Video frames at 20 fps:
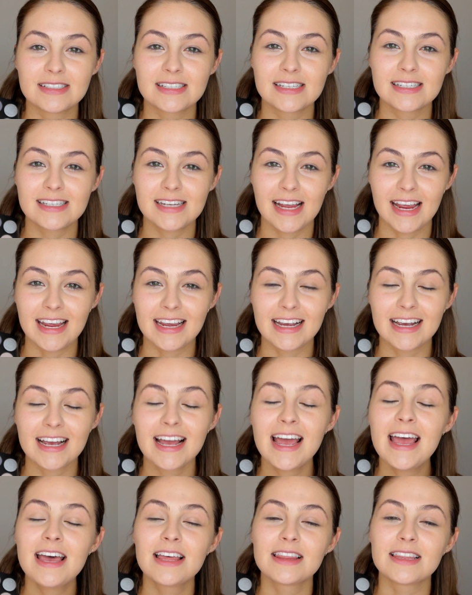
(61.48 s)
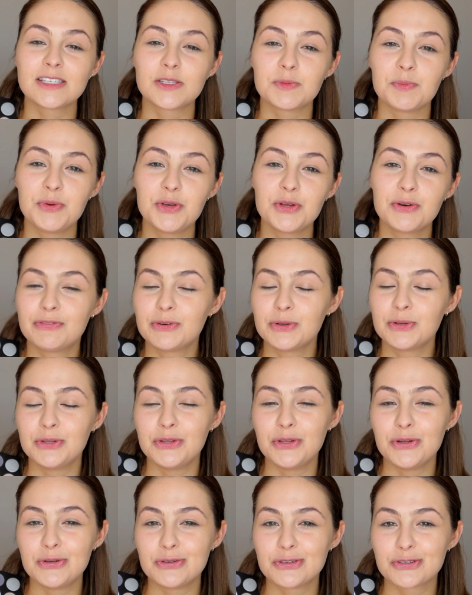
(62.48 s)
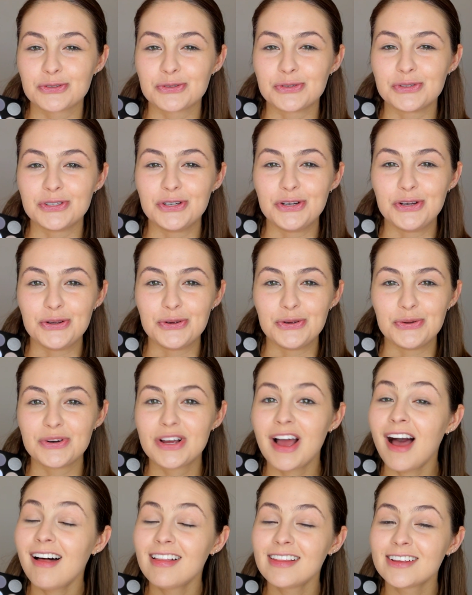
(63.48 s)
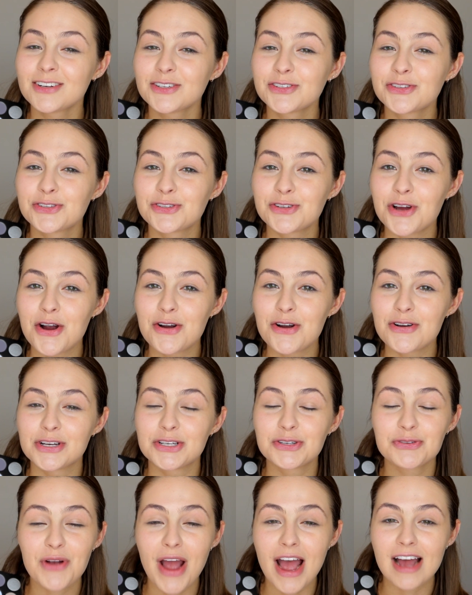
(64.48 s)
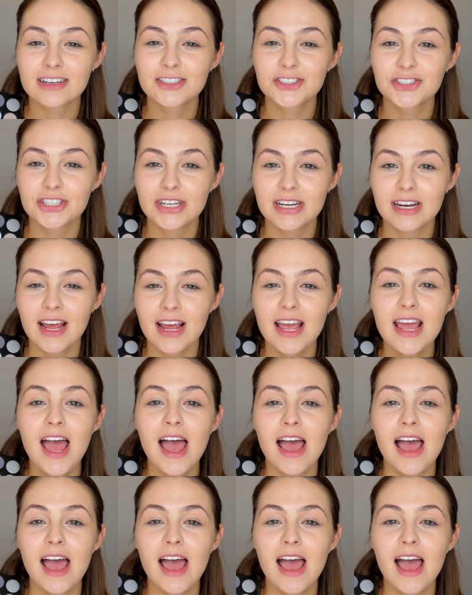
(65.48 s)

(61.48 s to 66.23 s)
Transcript: to take this beautiful neutral nude color, Star Attraction,